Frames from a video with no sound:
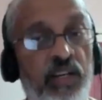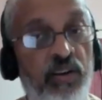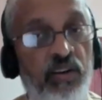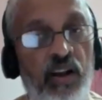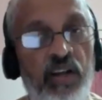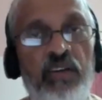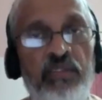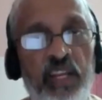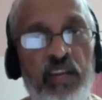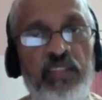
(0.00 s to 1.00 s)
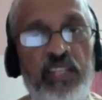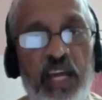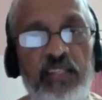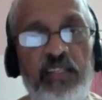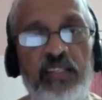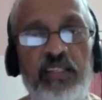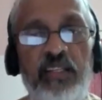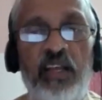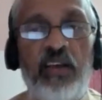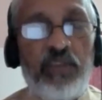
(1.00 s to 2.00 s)
draw down greenhouse gases
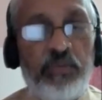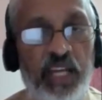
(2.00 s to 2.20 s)
from the